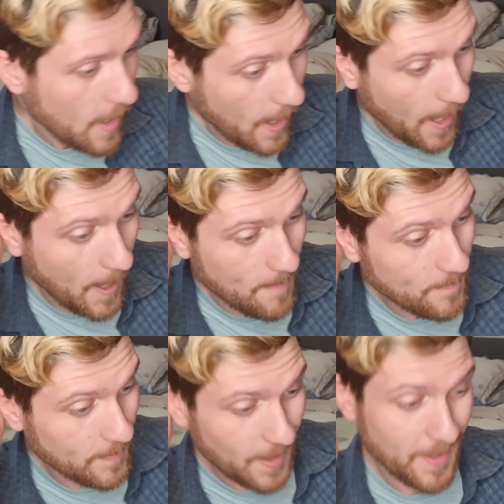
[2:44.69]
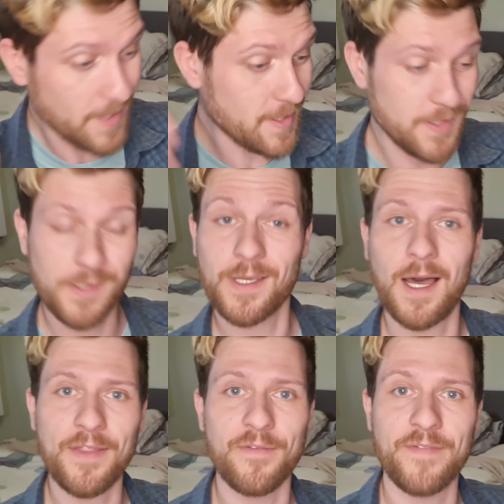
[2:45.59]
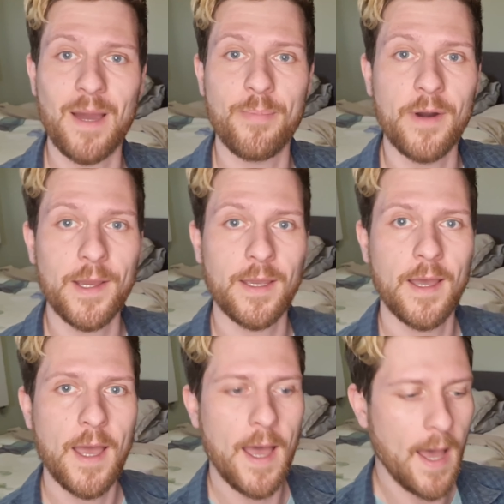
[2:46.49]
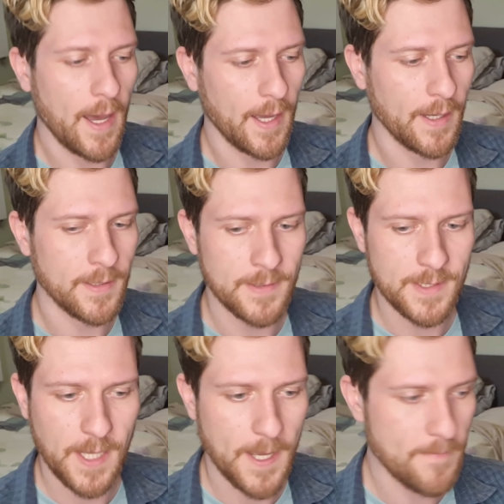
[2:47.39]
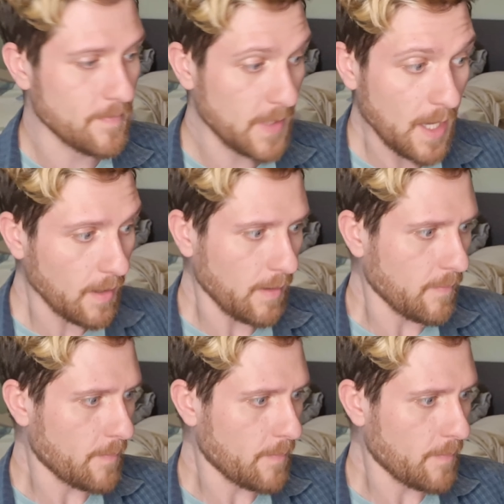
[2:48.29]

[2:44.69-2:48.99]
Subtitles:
I then just cut the fabric, and yeah,